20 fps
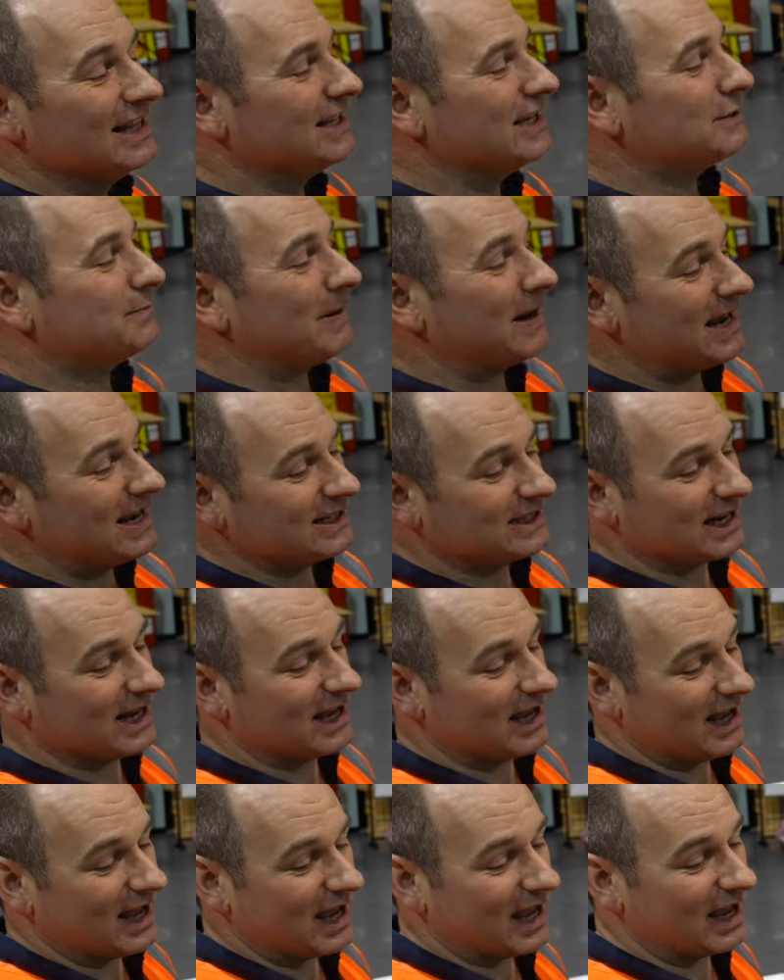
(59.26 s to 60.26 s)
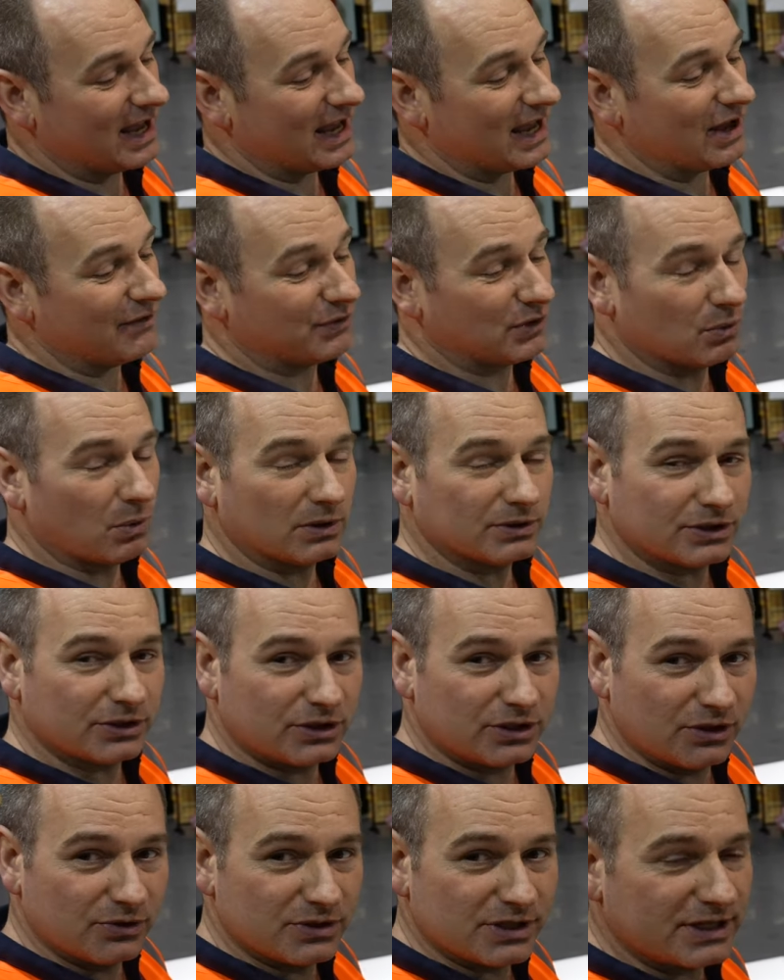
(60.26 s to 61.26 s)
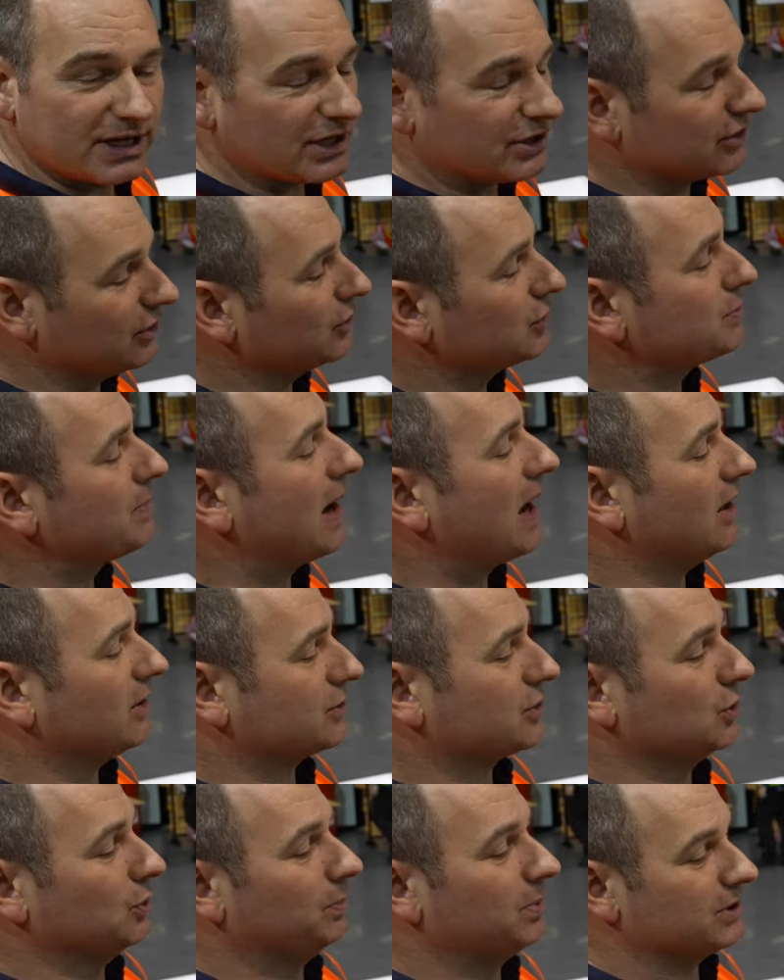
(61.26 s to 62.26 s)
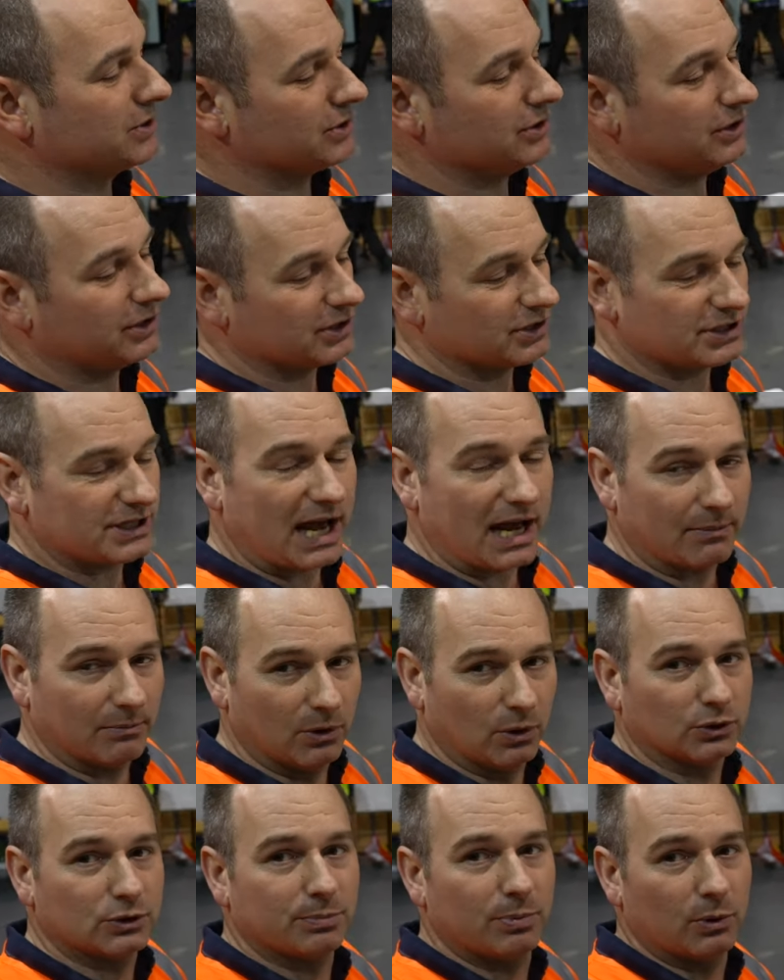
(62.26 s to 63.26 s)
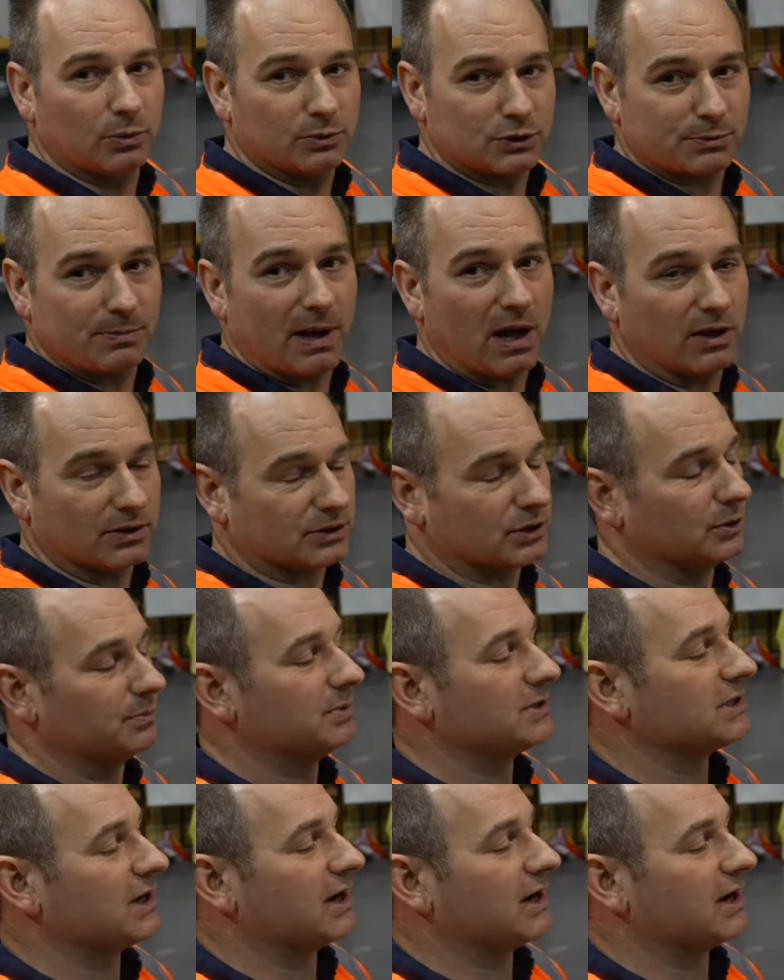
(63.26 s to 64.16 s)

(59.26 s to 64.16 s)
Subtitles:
This bit is if you're wanting to use additional smart supers, so you can stack multiple smart supers